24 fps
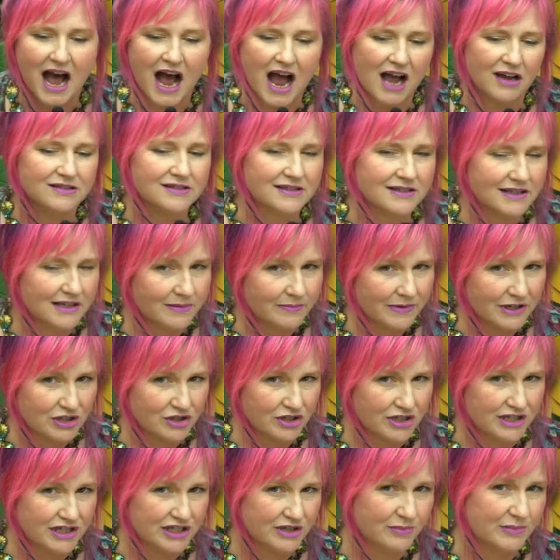I also like my
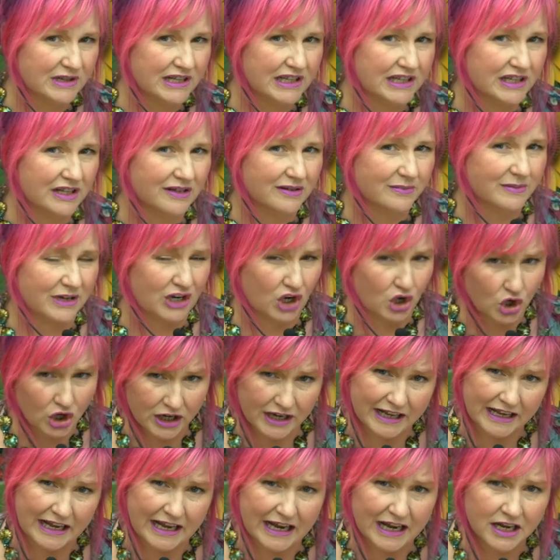trees to be a little bit
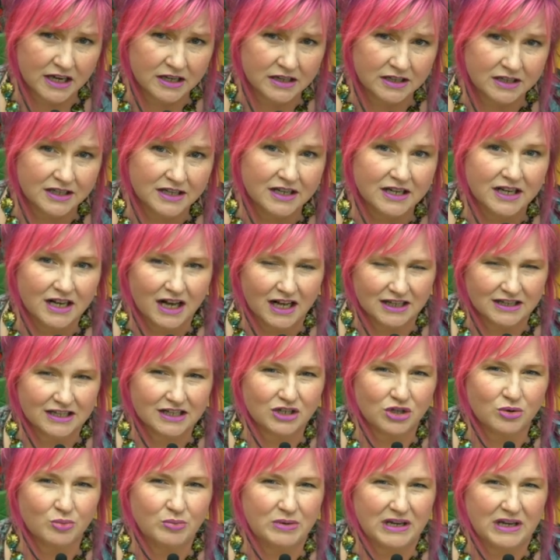crickety, a
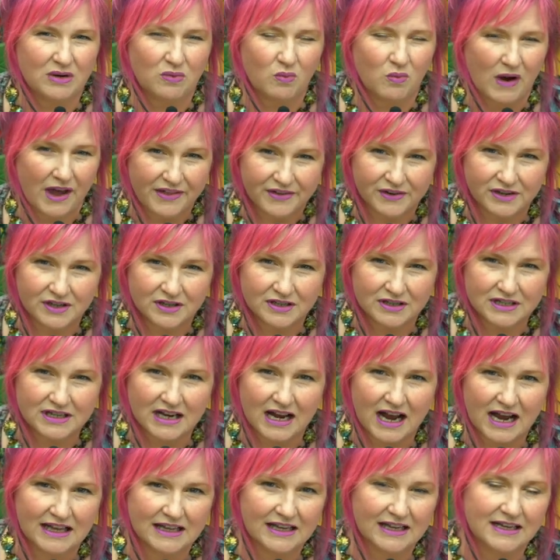little bit weathered.
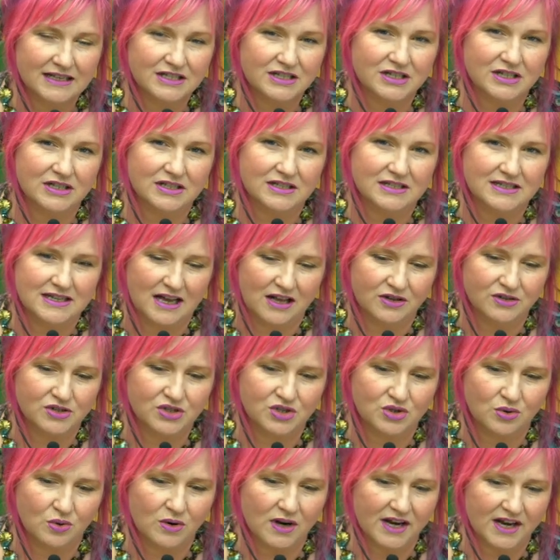I like to tell a
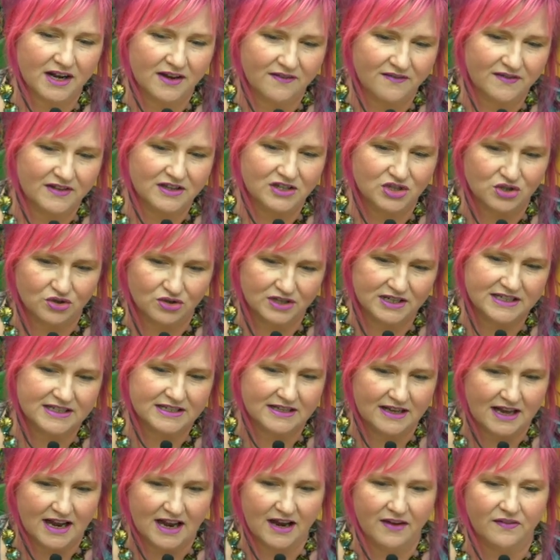story of this tree's
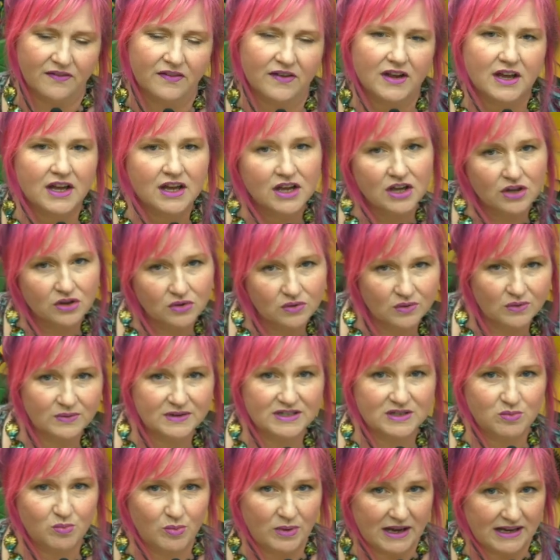life through
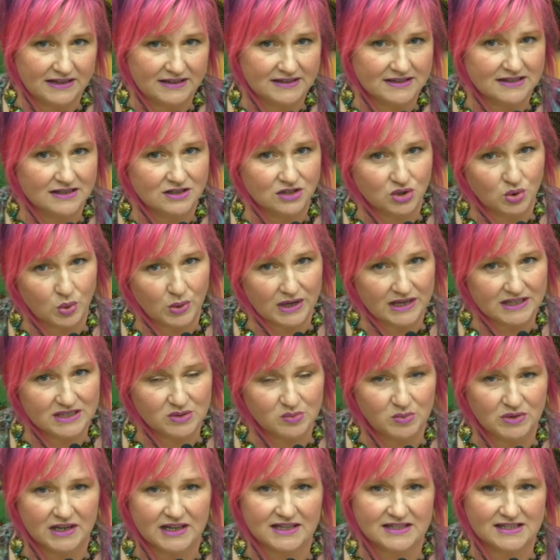its bends and twists
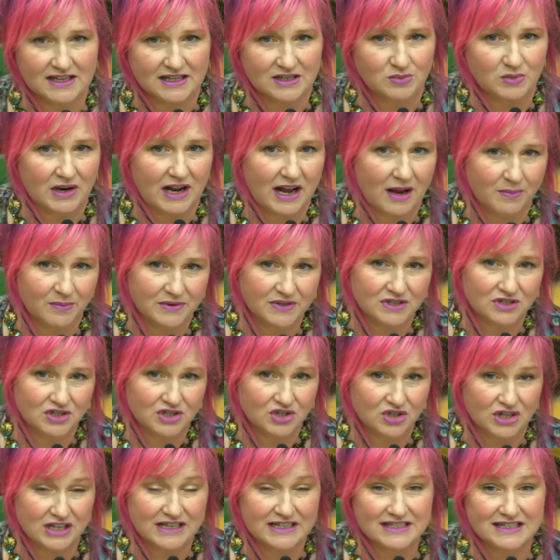because that's what happens to
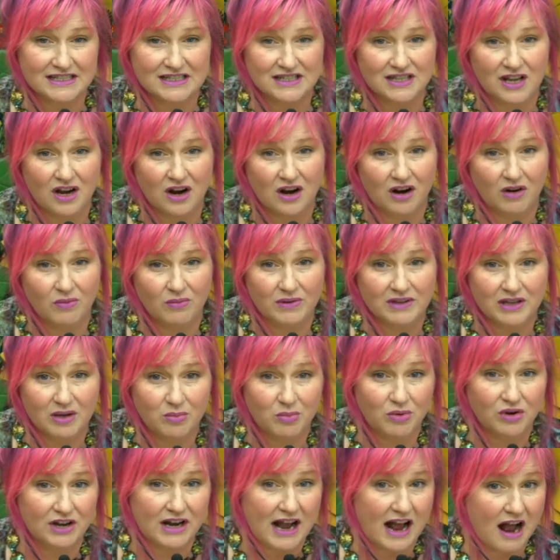trees as they're really
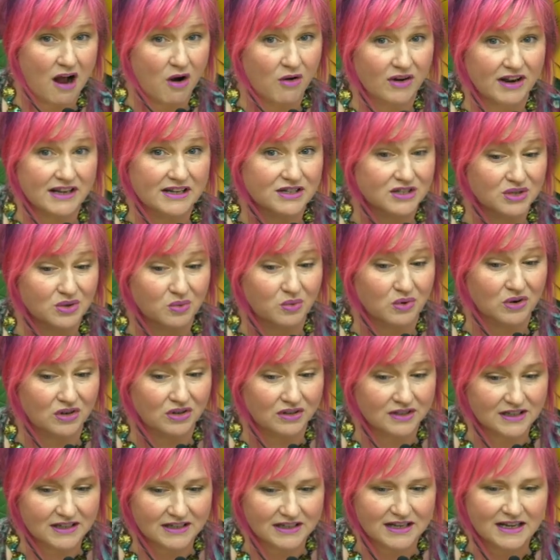put out into the
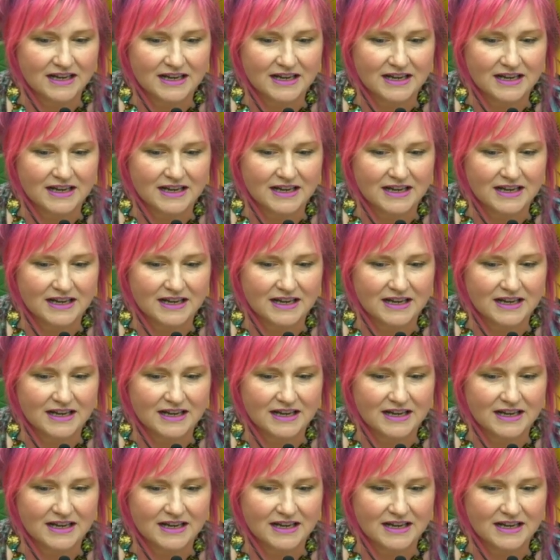world.